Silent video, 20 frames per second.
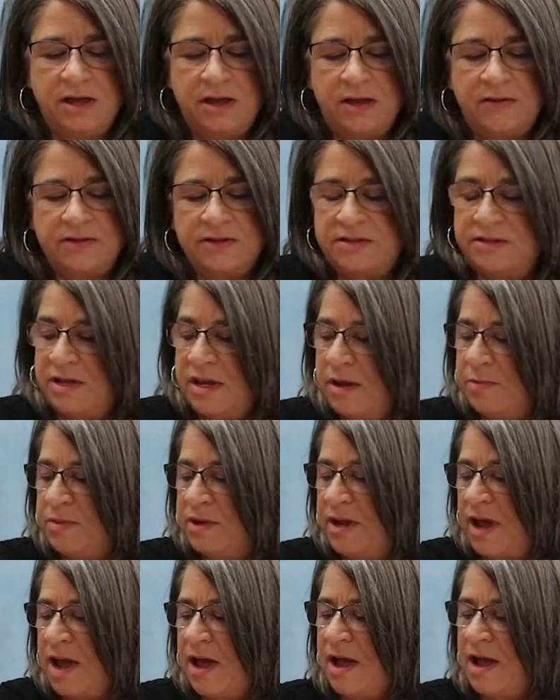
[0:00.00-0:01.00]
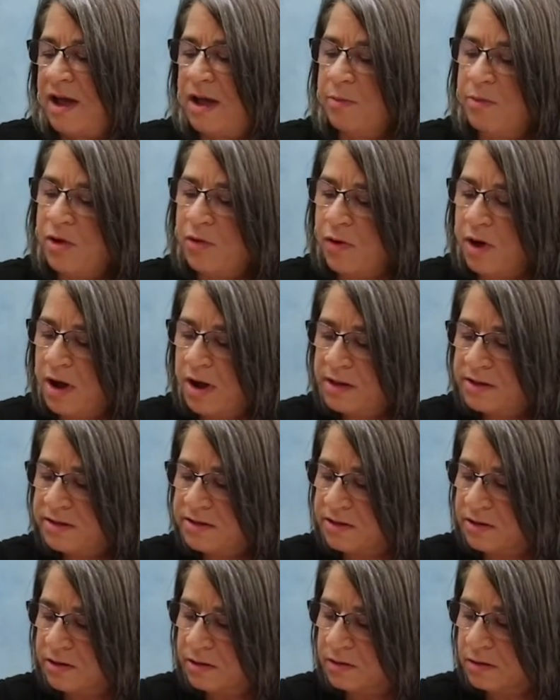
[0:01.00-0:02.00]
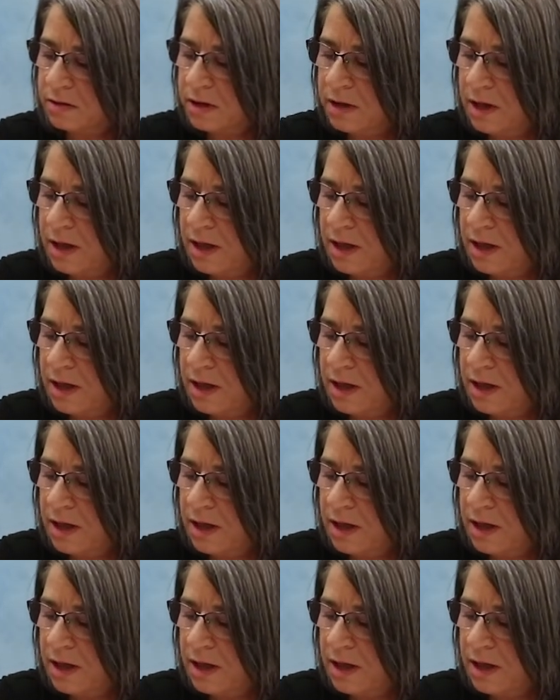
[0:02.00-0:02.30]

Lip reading: At the same time, soap